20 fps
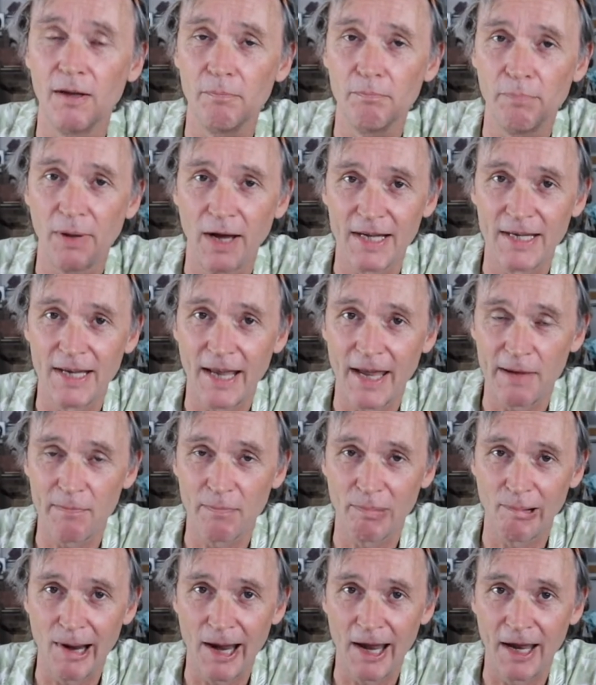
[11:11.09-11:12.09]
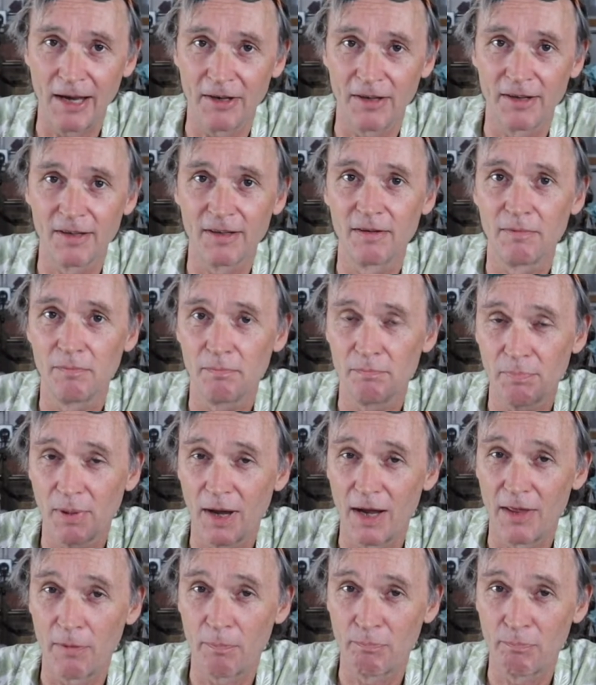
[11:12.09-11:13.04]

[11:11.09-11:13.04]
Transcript: buy name brands, buy the